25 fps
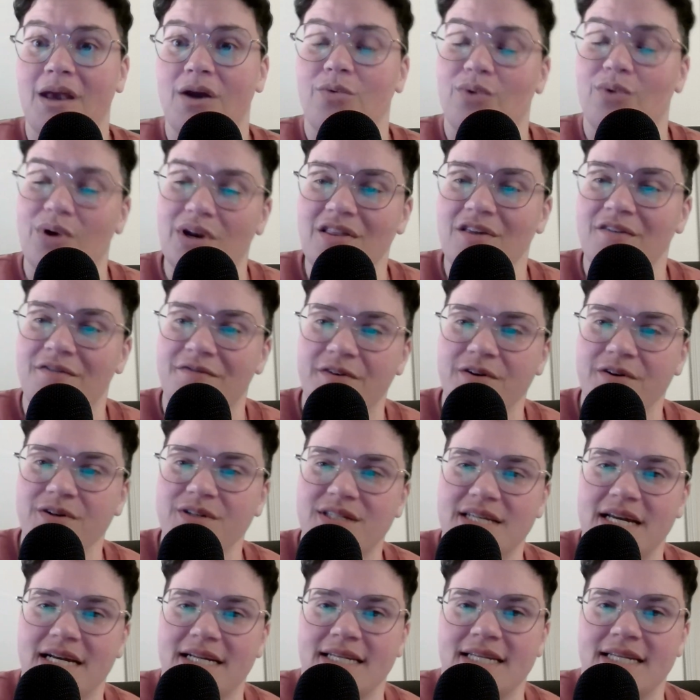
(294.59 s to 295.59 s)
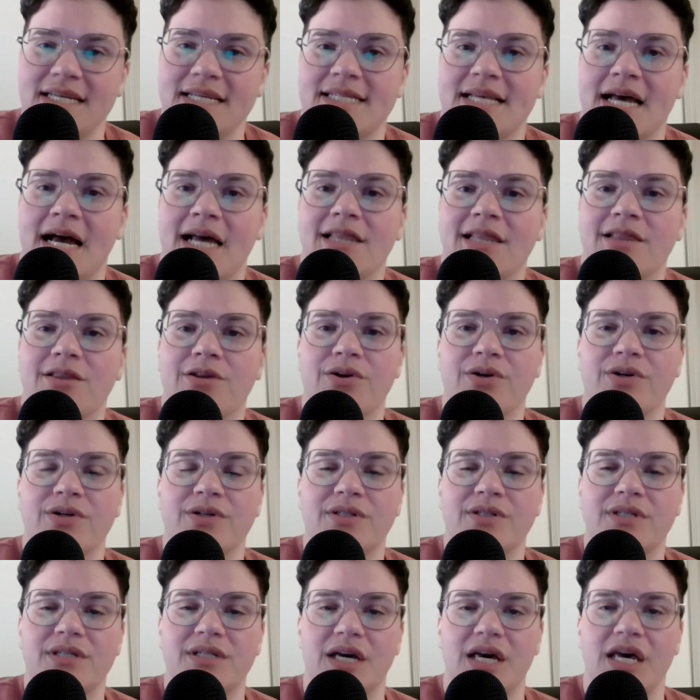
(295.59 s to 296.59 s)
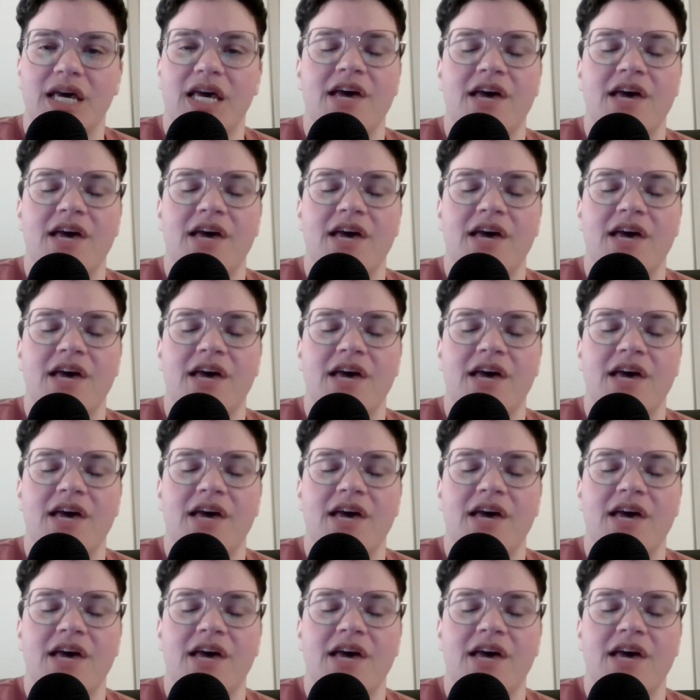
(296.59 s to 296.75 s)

One of the first techniques I learned